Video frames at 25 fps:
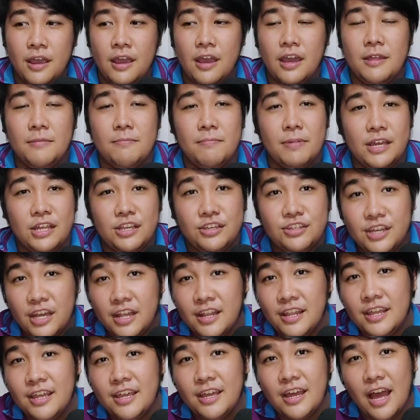And by
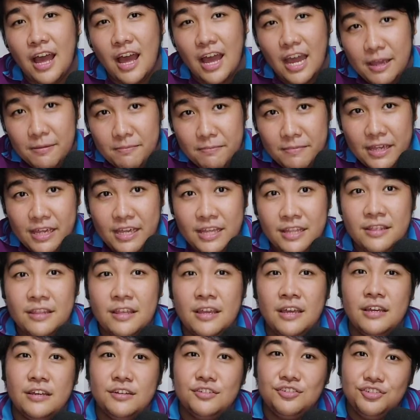jelly, I mean
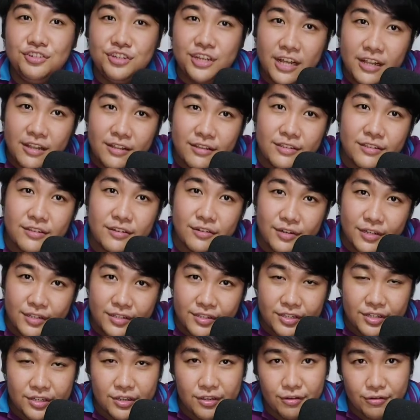jealous or
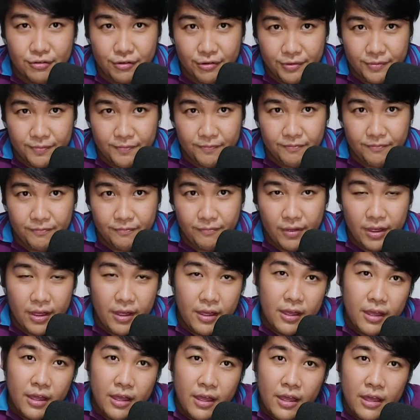insecure.
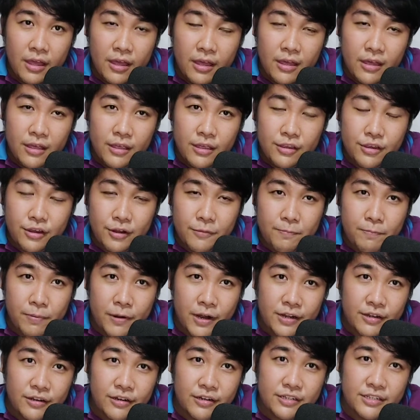Your
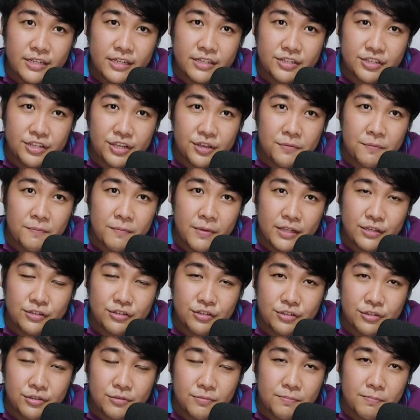partner's achievement
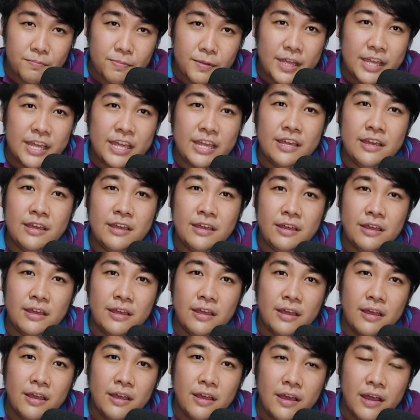should be
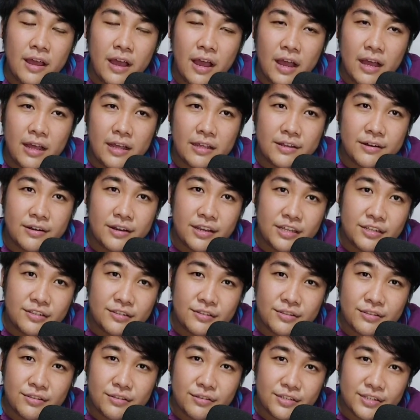a
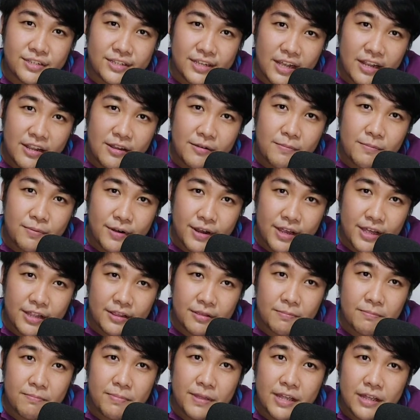reason to celebrate
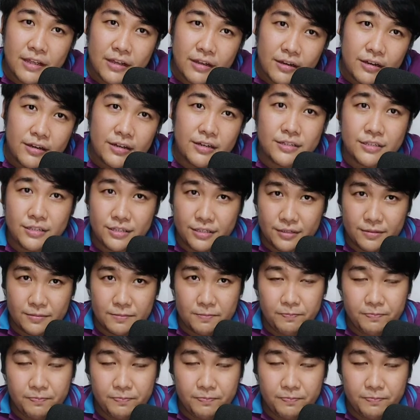because